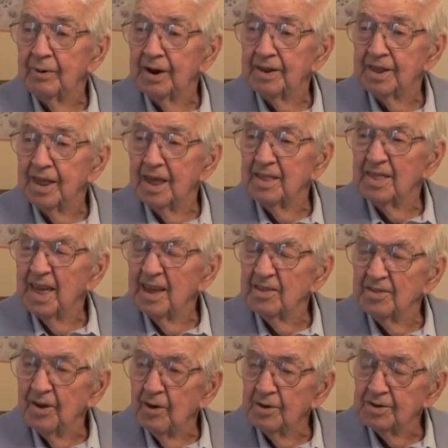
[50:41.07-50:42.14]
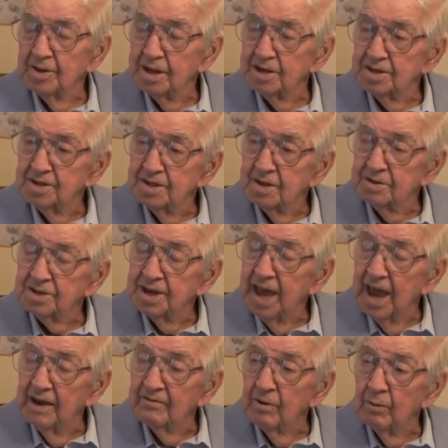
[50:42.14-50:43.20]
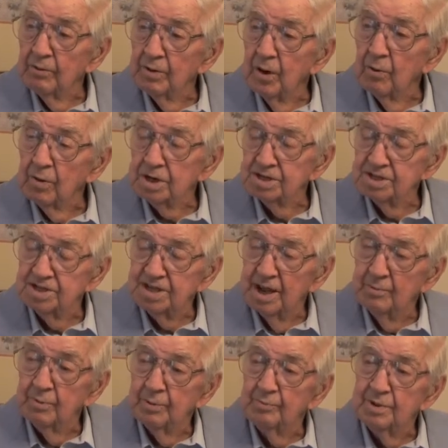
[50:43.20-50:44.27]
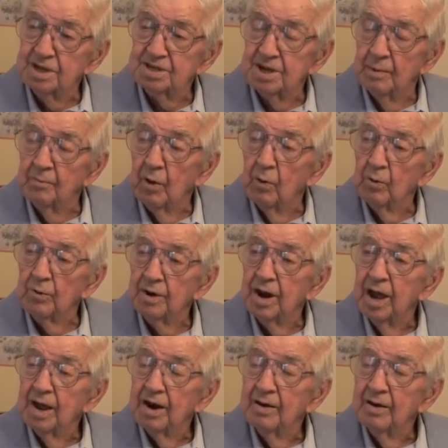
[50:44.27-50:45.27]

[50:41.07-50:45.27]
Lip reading: But they thought these cavalry horses, they would be some old